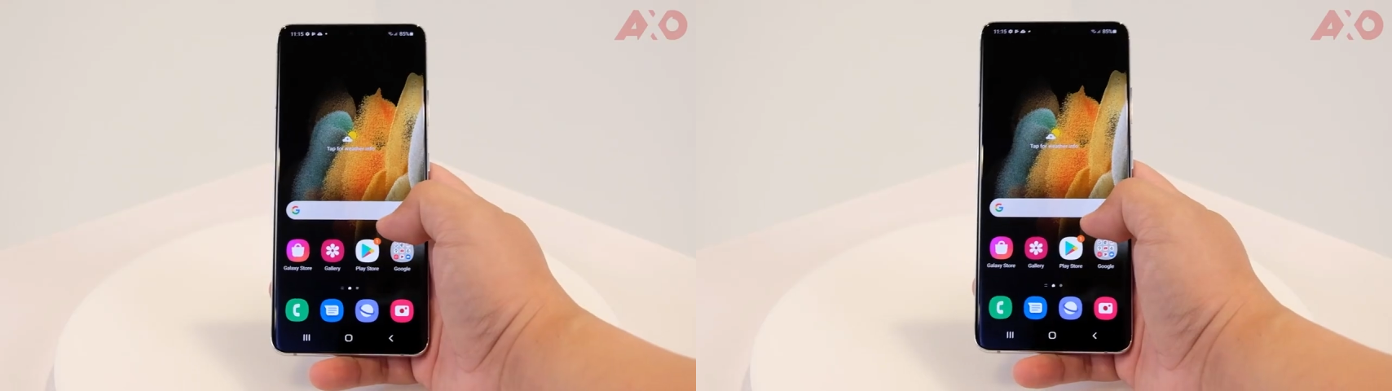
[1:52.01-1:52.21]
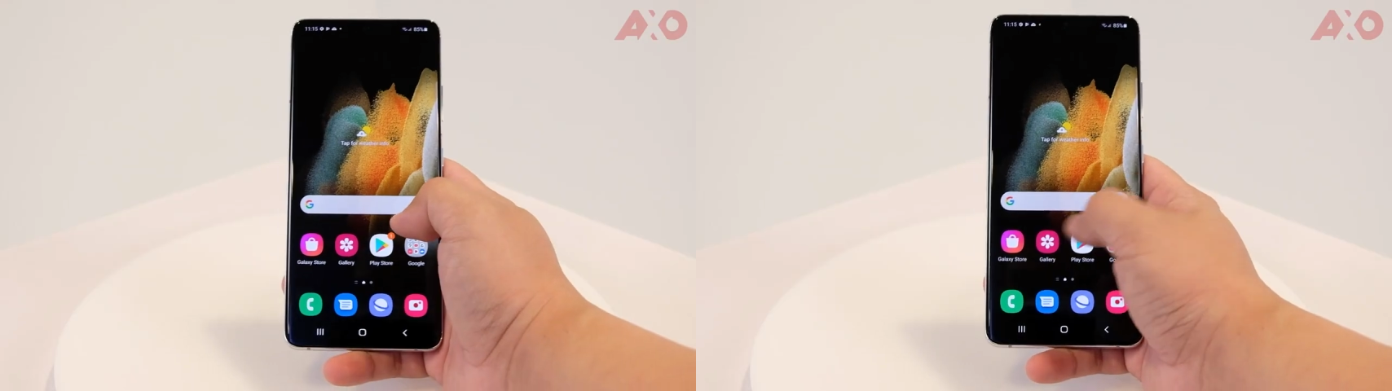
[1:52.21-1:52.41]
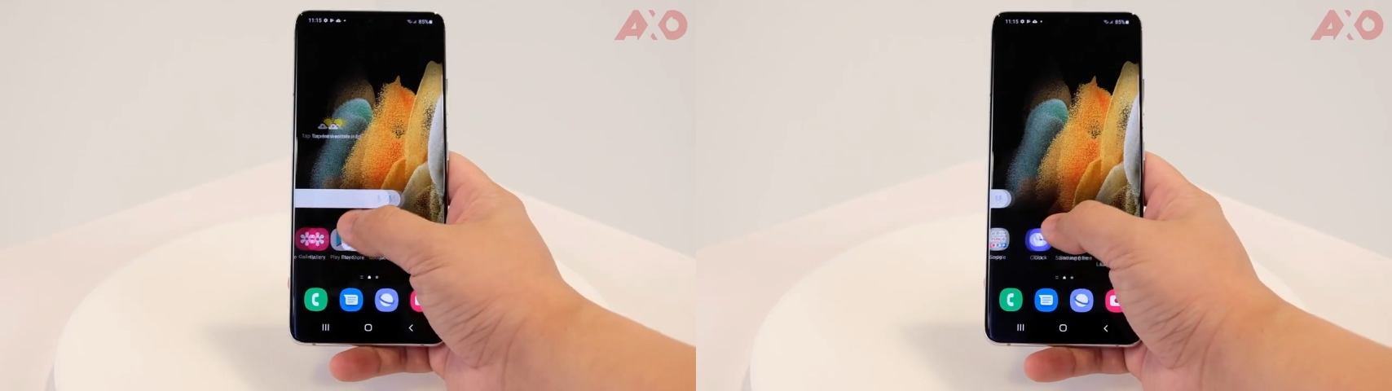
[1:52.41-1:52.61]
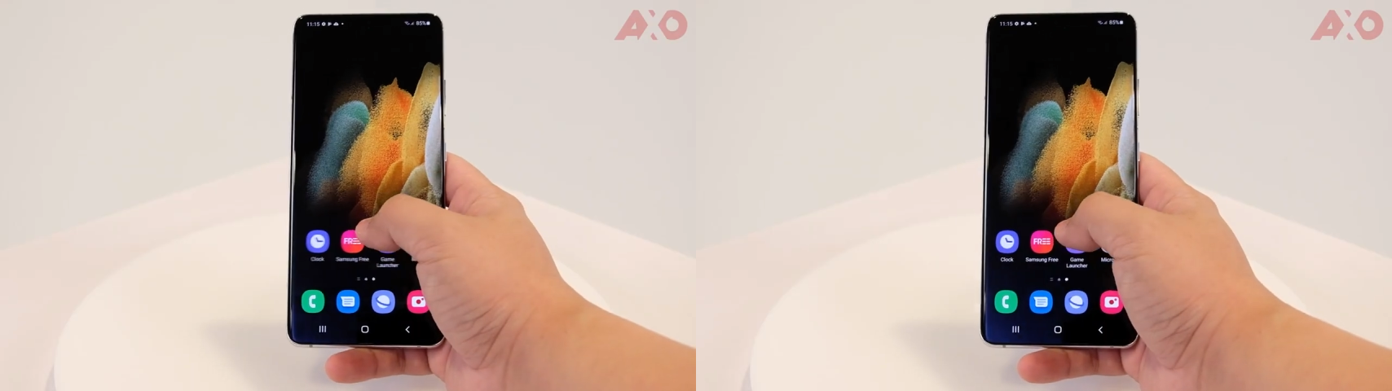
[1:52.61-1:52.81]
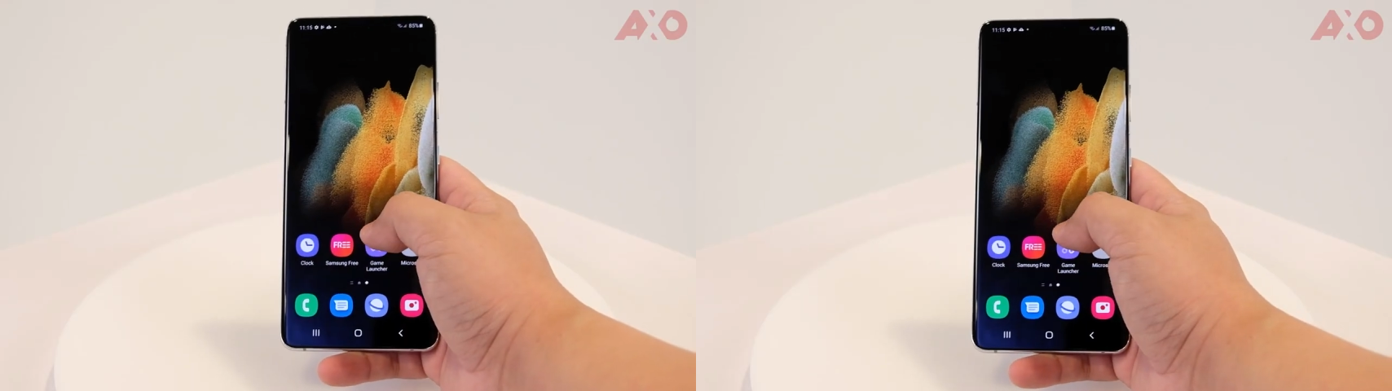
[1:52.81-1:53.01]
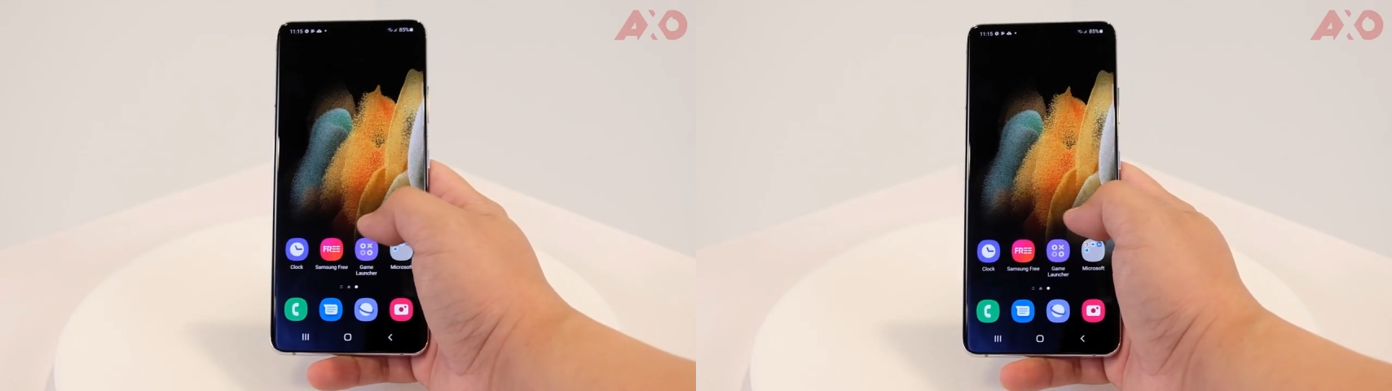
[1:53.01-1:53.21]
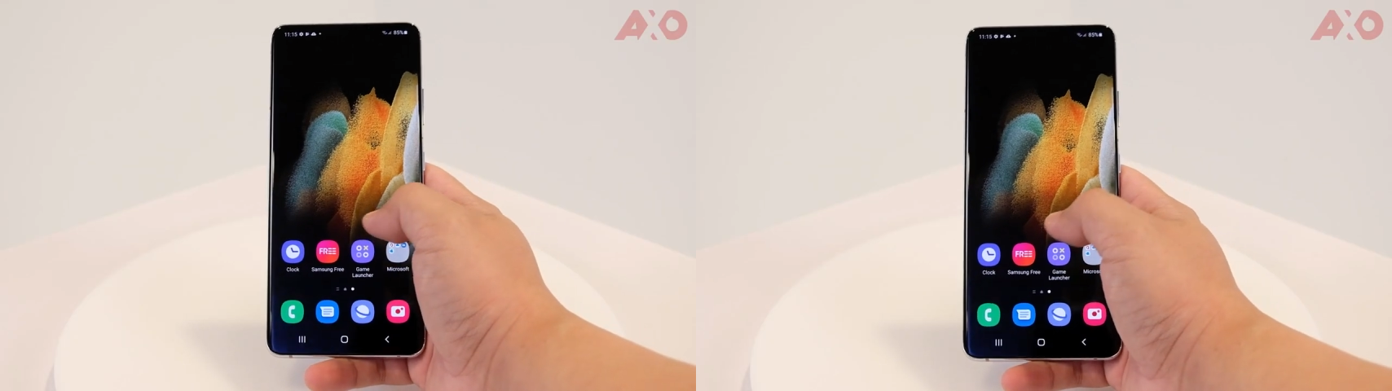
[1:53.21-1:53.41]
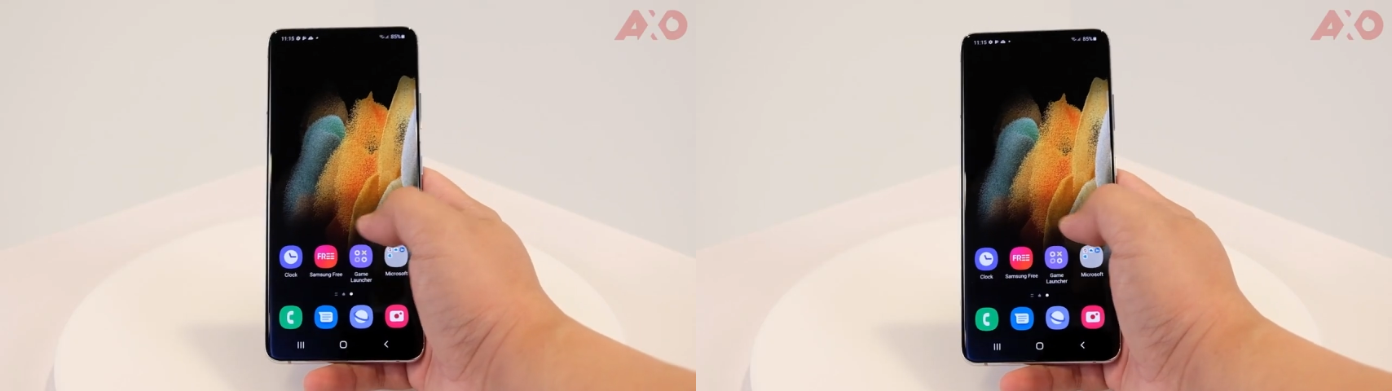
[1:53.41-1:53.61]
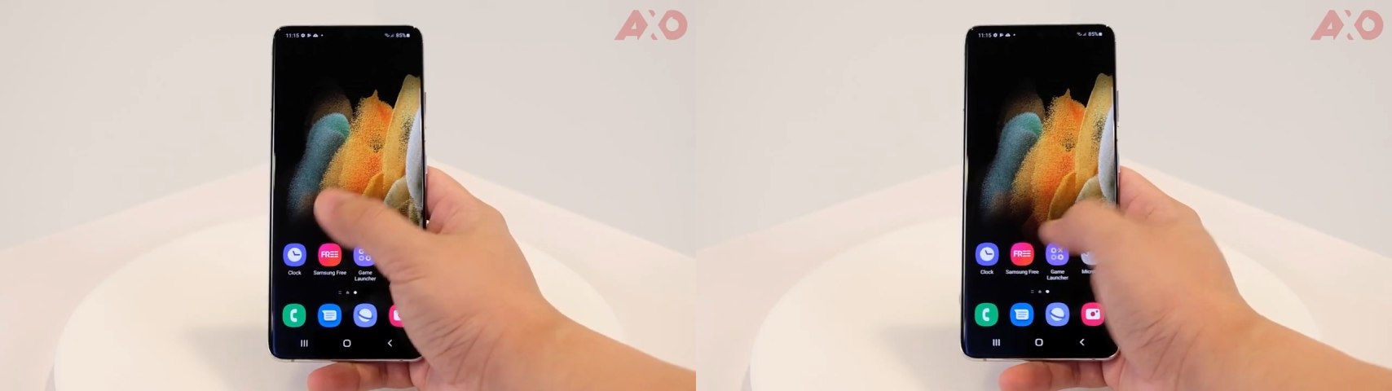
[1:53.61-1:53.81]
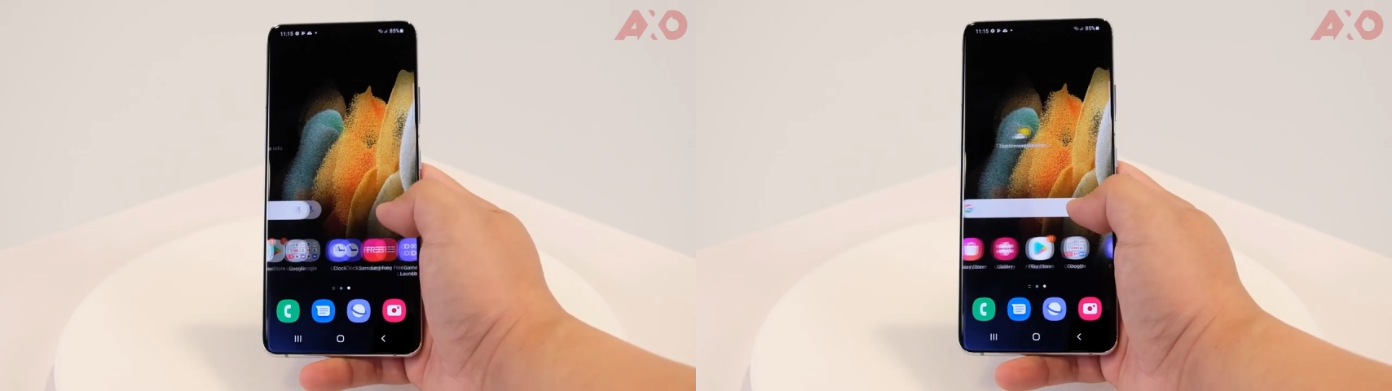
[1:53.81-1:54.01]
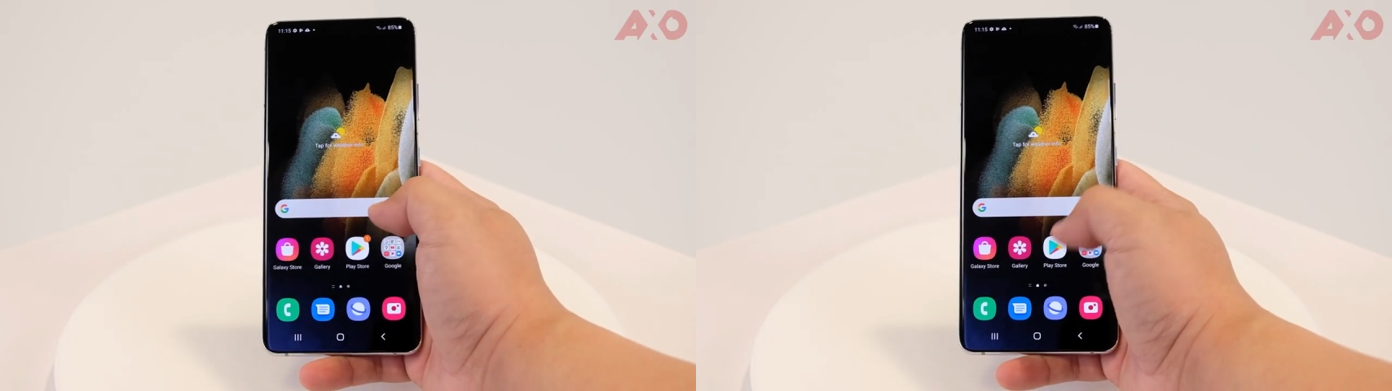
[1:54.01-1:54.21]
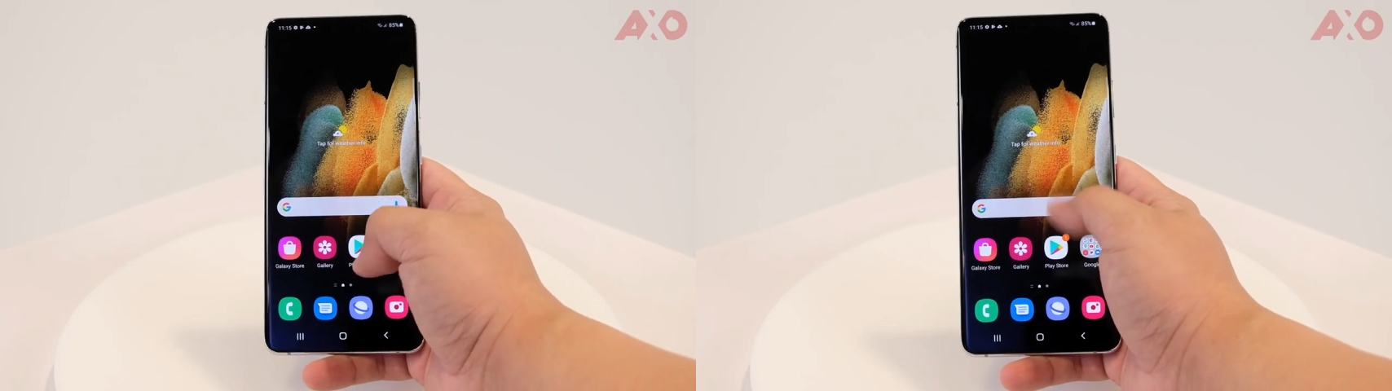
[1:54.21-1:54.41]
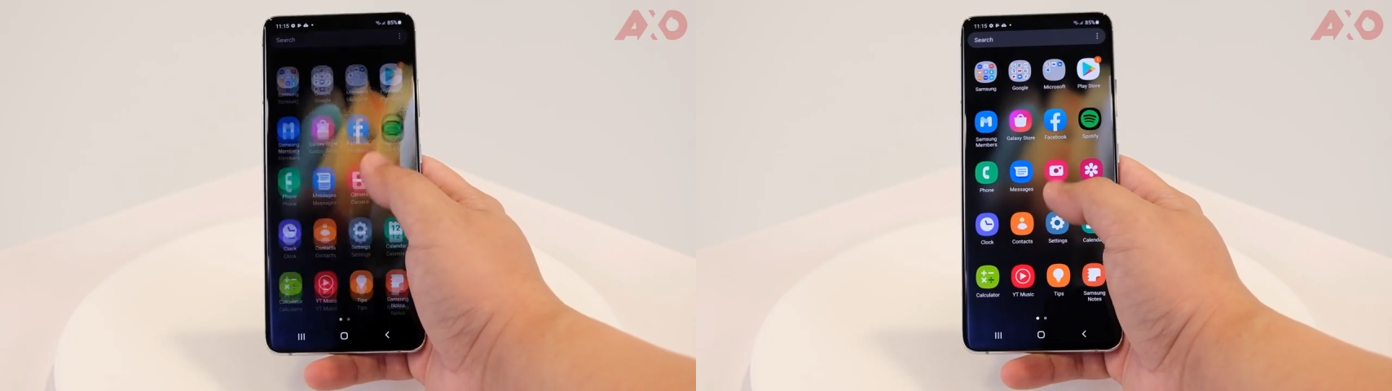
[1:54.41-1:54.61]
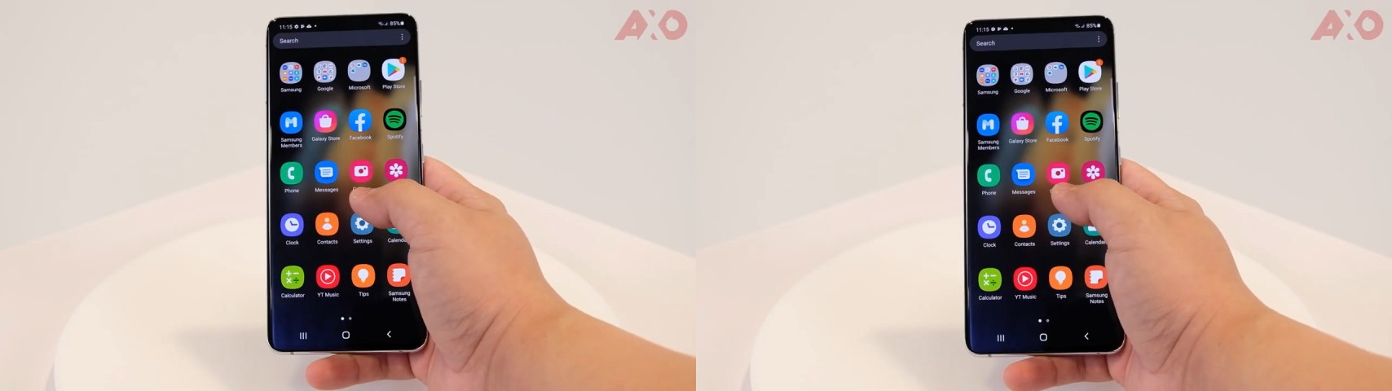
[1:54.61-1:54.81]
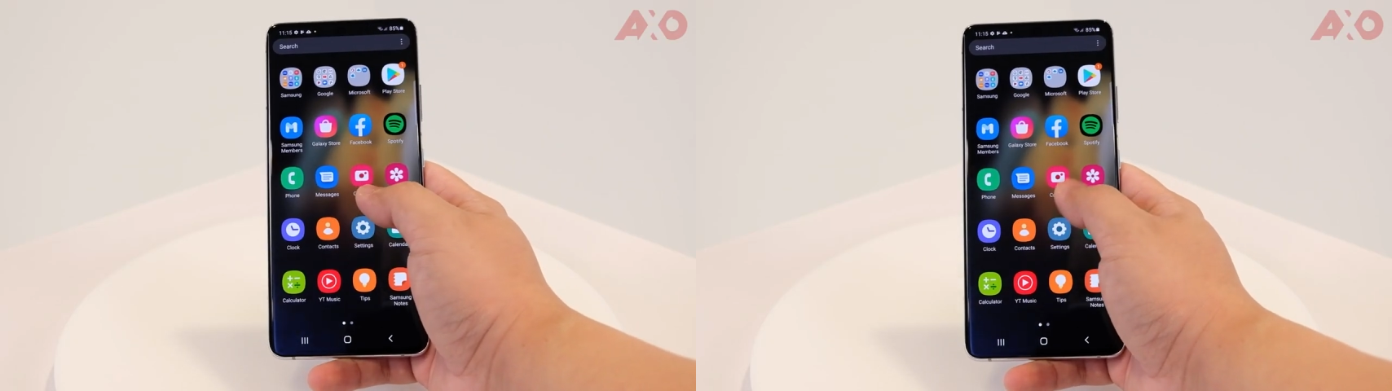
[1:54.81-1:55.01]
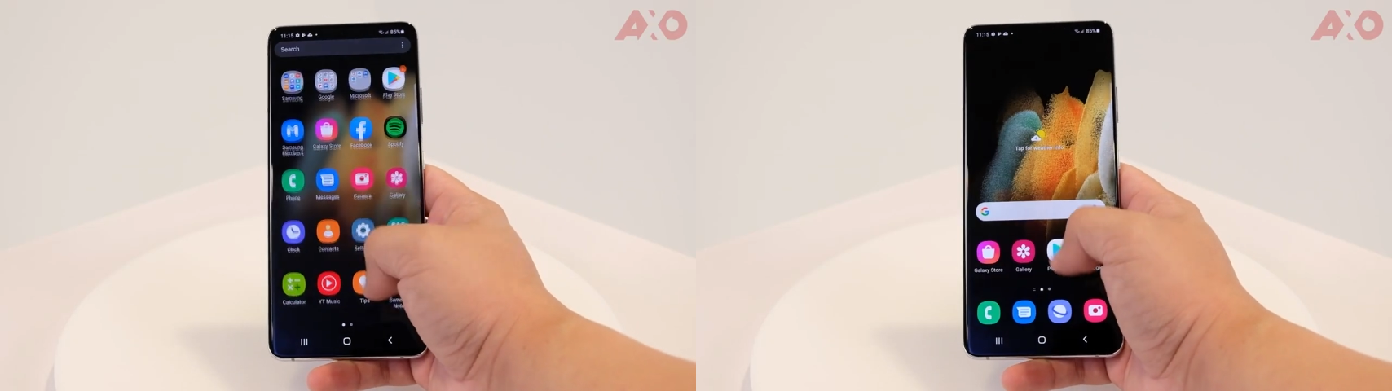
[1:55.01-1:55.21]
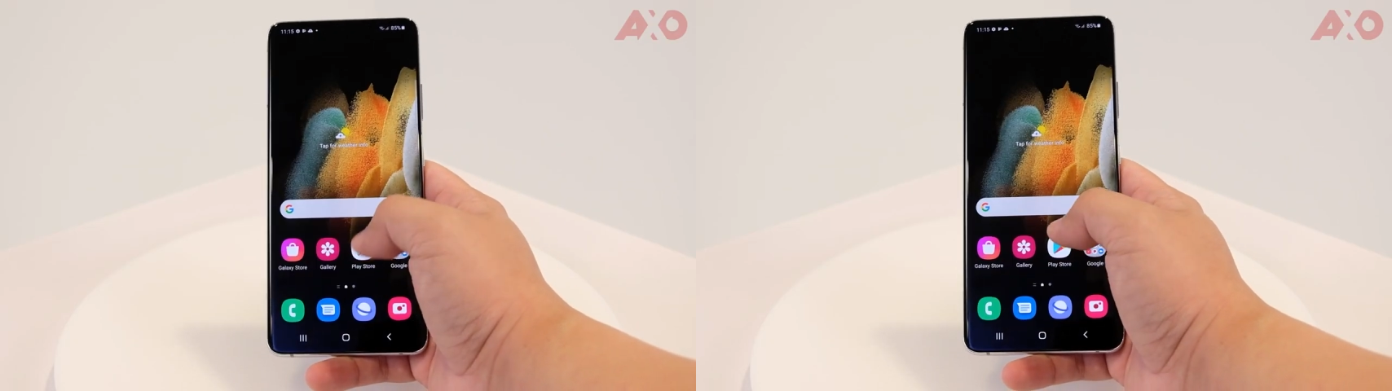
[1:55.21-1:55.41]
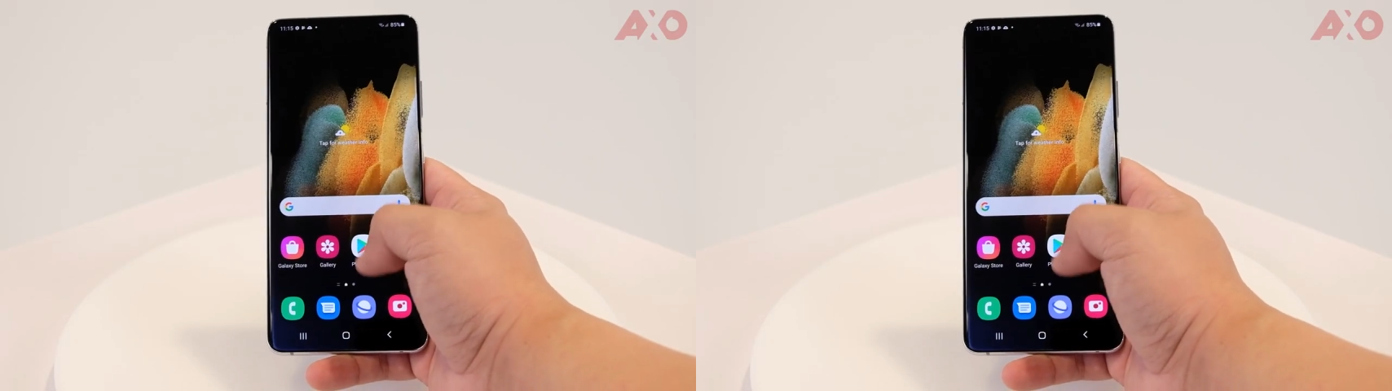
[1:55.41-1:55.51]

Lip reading: No face is visible, so there are no lips to read.